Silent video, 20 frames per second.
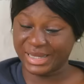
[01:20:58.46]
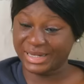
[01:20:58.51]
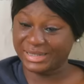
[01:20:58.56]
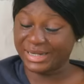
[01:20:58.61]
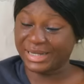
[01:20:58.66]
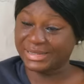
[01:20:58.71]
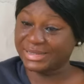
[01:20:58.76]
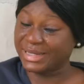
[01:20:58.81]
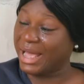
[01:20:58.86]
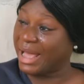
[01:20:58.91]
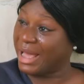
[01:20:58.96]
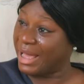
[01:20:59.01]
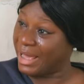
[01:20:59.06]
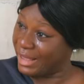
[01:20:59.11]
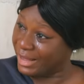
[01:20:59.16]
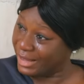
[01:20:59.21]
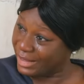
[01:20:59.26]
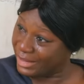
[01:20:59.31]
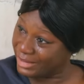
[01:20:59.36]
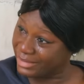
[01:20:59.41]
said that
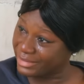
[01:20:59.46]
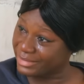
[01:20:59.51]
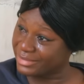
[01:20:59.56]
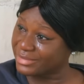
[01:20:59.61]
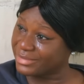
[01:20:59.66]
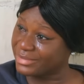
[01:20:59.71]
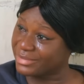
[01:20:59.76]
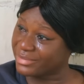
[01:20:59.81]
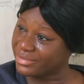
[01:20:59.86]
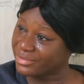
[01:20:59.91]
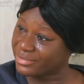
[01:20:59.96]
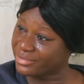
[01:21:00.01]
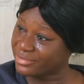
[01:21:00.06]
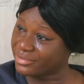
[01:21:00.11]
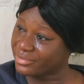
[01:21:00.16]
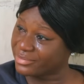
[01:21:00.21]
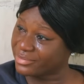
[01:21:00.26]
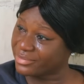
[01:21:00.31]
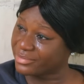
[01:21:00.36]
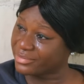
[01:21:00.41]
I,
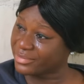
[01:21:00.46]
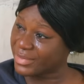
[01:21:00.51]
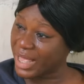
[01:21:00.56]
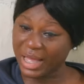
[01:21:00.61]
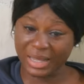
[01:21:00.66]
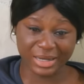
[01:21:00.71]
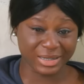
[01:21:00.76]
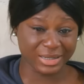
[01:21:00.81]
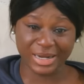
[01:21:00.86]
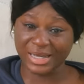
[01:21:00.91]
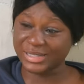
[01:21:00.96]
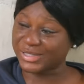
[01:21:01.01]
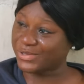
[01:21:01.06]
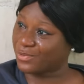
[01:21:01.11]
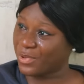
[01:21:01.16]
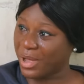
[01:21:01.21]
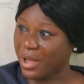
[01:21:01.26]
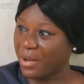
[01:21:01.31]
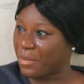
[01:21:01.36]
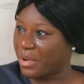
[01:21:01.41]
Agnes
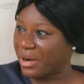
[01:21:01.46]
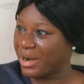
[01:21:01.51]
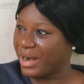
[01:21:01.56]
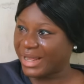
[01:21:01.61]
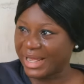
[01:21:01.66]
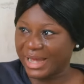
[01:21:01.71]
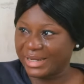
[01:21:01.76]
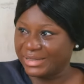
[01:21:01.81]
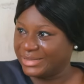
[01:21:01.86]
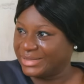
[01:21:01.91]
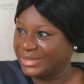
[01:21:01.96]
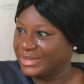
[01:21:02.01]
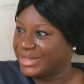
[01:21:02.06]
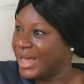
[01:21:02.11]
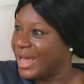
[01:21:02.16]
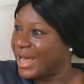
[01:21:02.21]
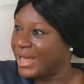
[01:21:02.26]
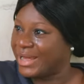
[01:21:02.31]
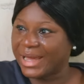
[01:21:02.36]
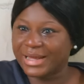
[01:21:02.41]
Welbar, I can
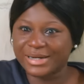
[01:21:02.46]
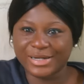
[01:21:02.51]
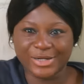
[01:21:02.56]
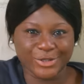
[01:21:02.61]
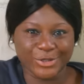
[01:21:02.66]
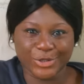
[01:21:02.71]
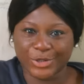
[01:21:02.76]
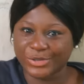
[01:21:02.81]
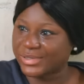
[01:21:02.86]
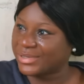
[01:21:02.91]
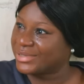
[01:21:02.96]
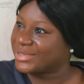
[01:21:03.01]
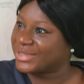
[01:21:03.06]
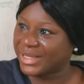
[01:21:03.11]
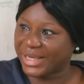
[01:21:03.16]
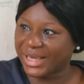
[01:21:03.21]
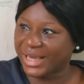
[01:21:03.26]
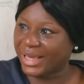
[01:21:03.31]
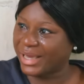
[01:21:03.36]
die and he doesn't